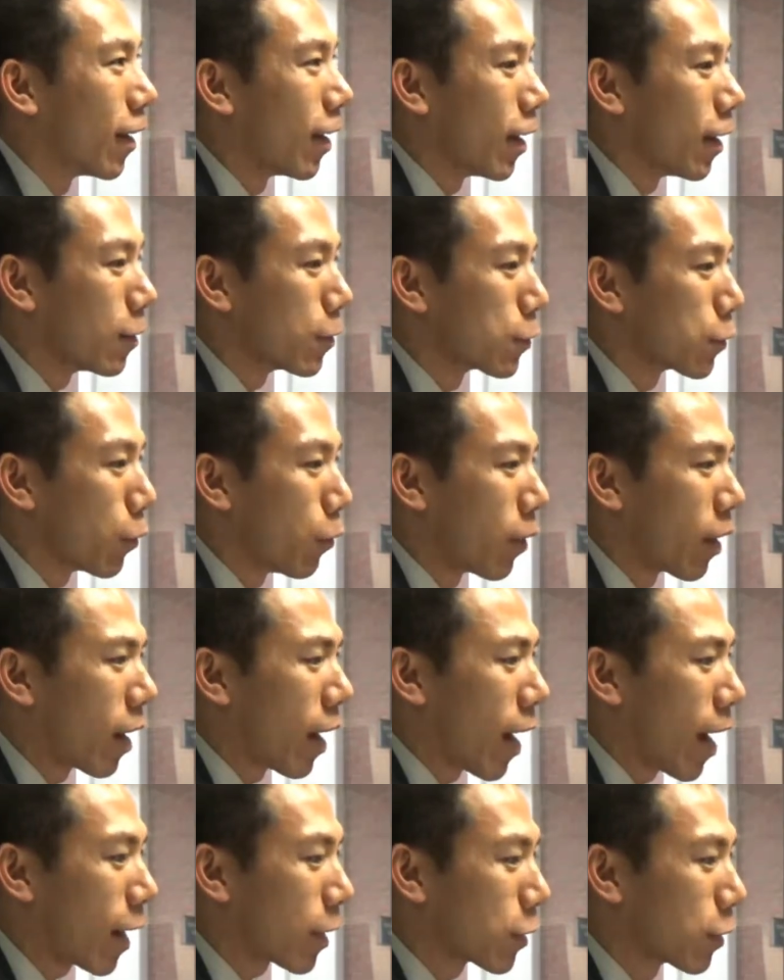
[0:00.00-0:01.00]
And so
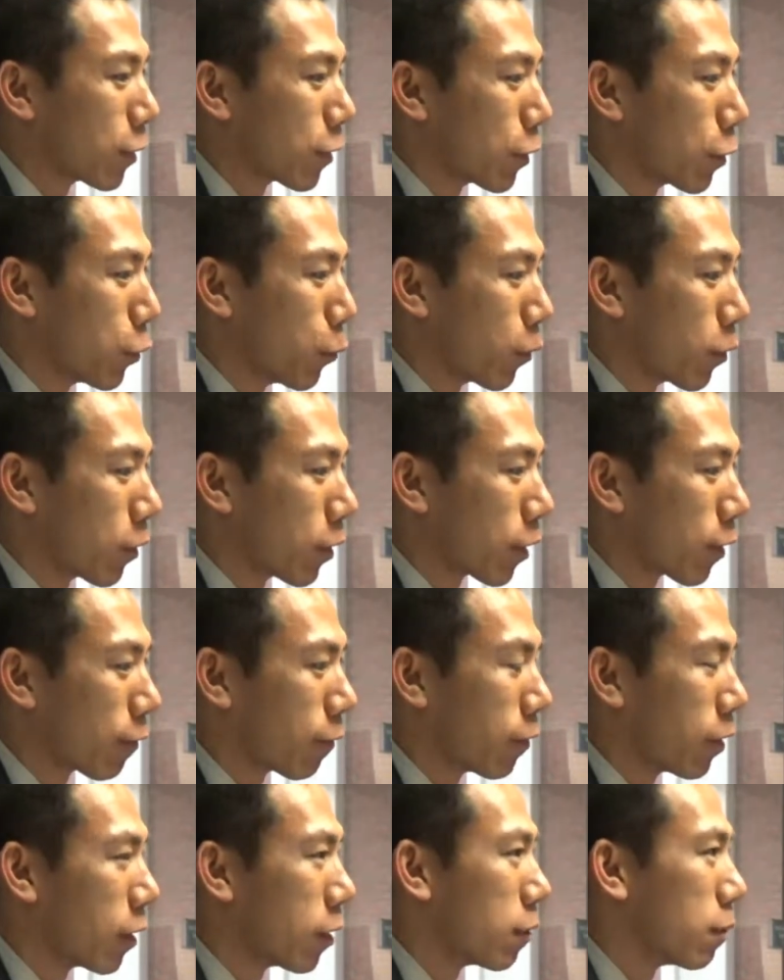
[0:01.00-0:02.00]
actually you would think
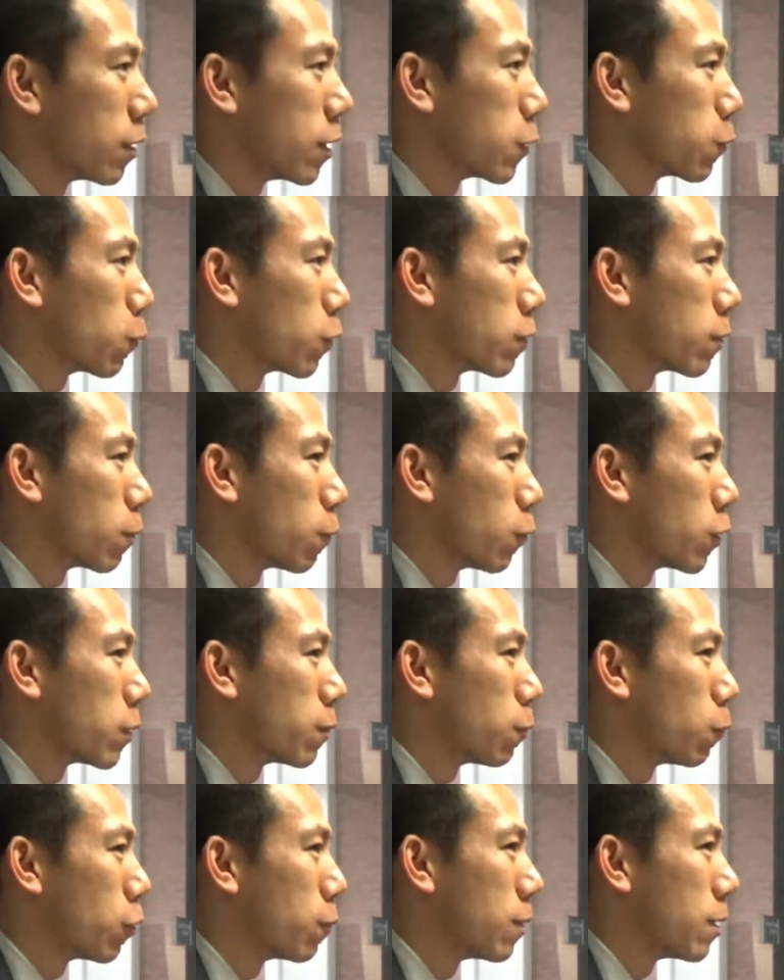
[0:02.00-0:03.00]
Vietnamese
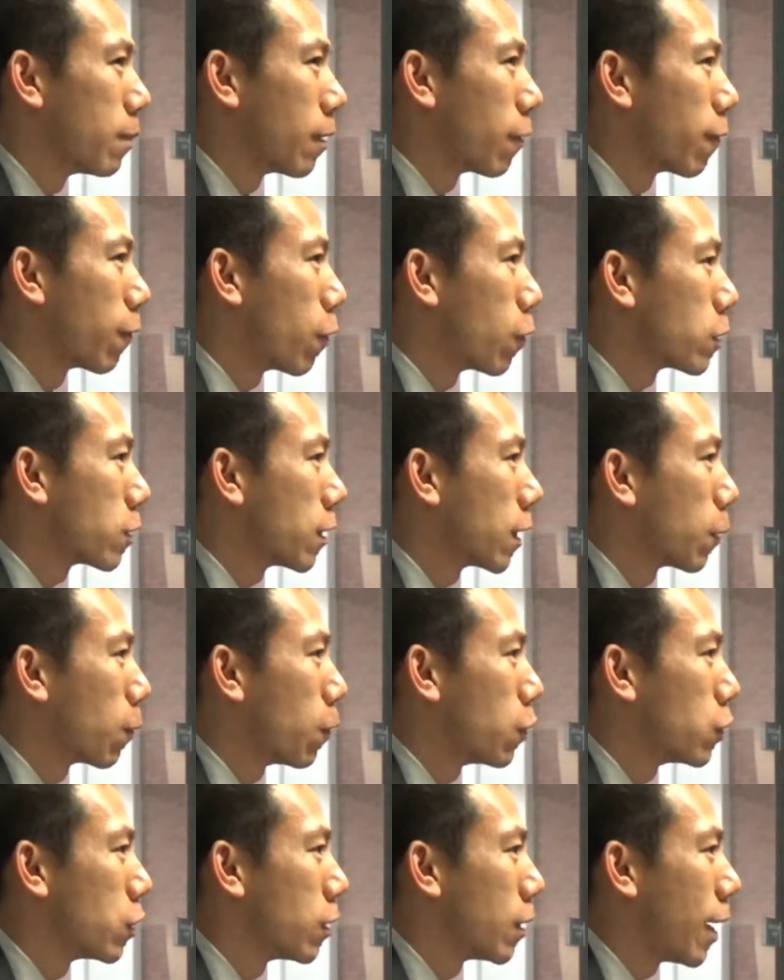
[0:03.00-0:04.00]
would be my first
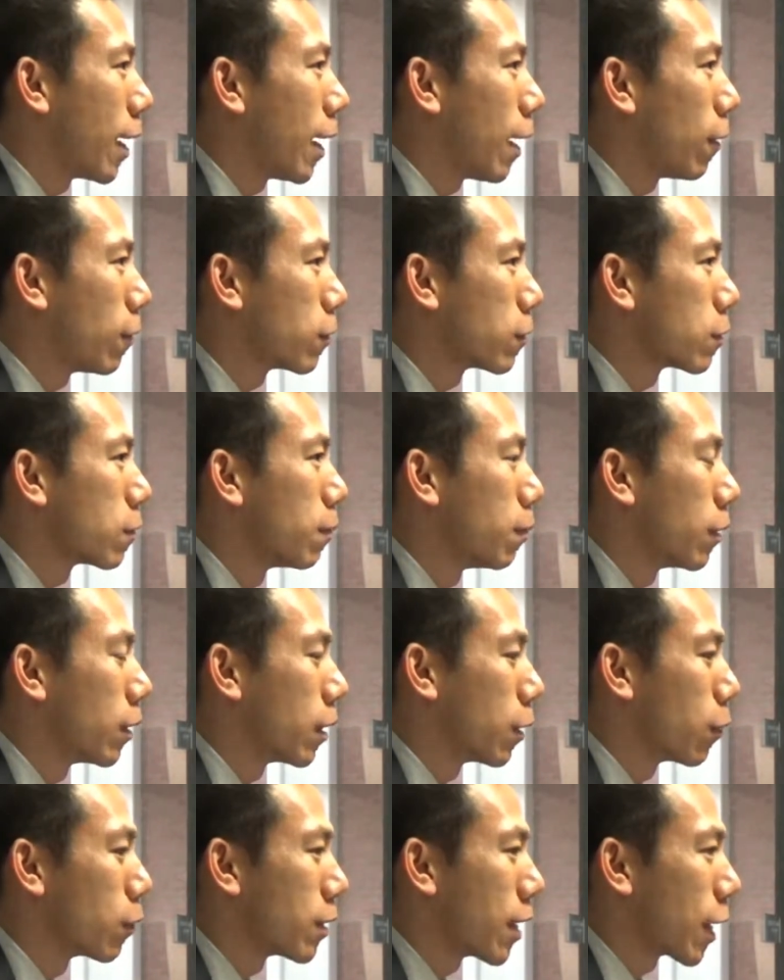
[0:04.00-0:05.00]
language in the house, but
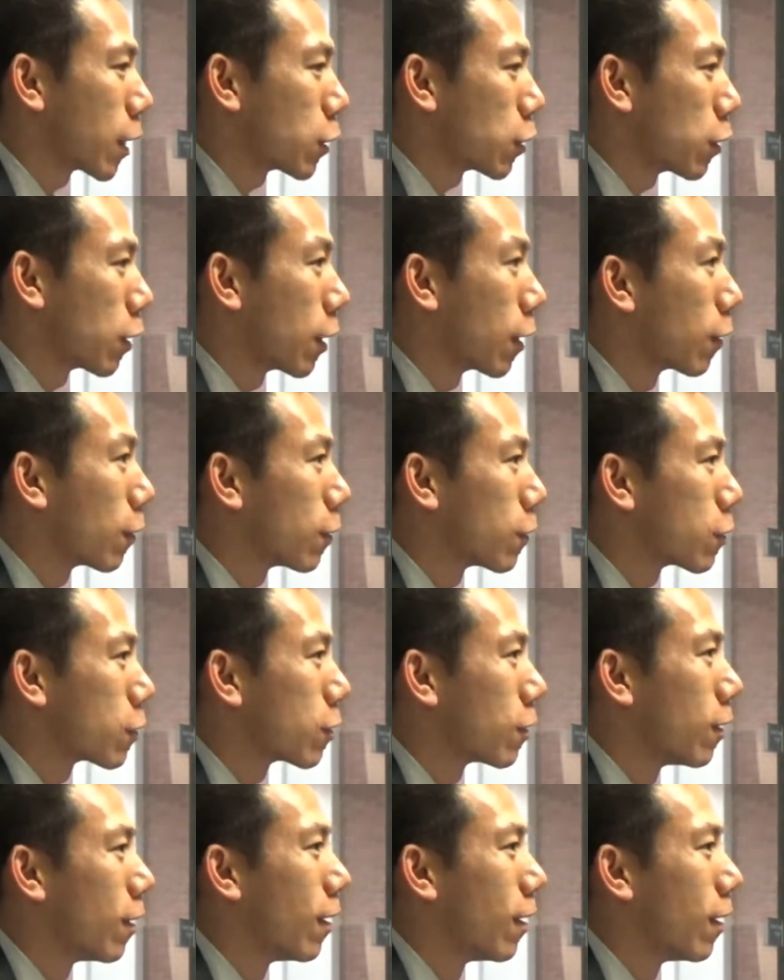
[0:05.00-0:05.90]
it was actually English.